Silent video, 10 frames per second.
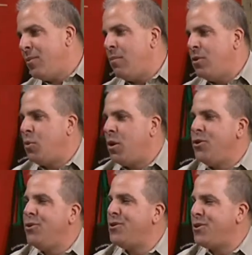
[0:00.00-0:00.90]
why would you want to
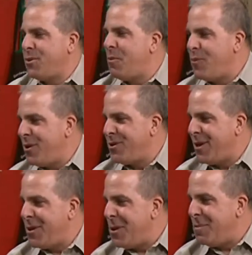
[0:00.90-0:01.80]
do this just before you
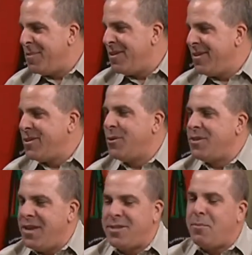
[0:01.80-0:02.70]
sell a home? So
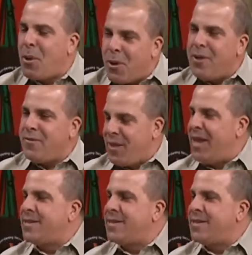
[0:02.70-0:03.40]
it's a part of